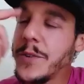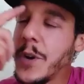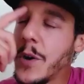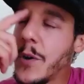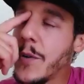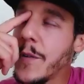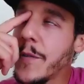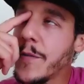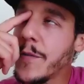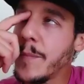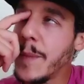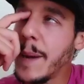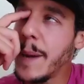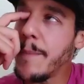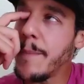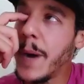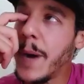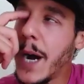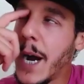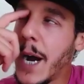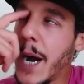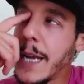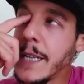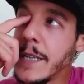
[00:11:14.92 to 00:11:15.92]
know if my
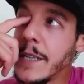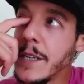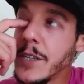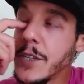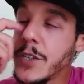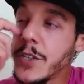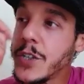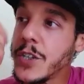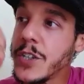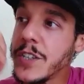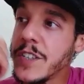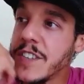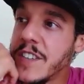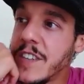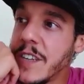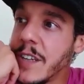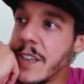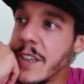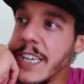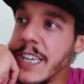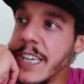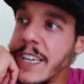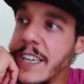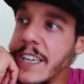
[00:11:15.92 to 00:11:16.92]
mind is just
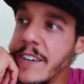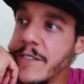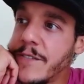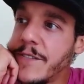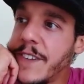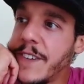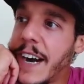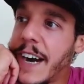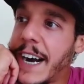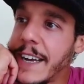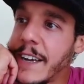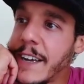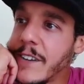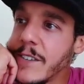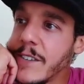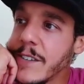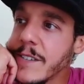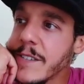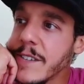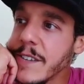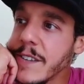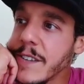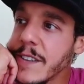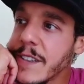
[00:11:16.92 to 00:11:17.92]
deleting
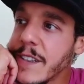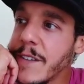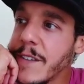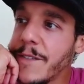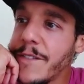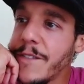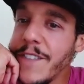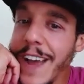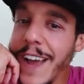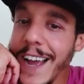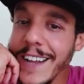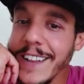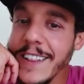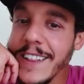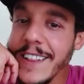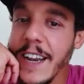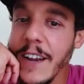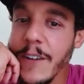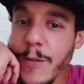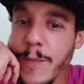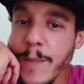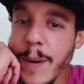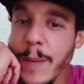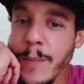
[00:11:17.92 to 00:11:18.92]
files. The fact that I
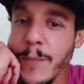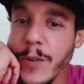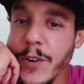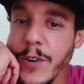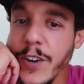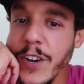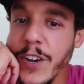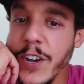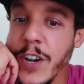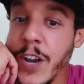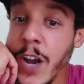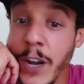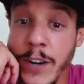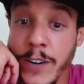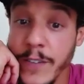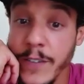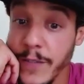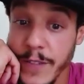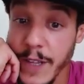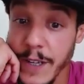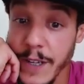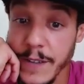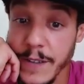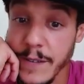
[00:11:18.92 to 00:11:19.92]
remember none
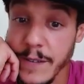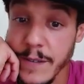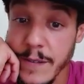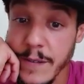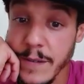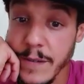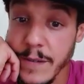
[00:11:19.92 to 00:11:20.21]
of this.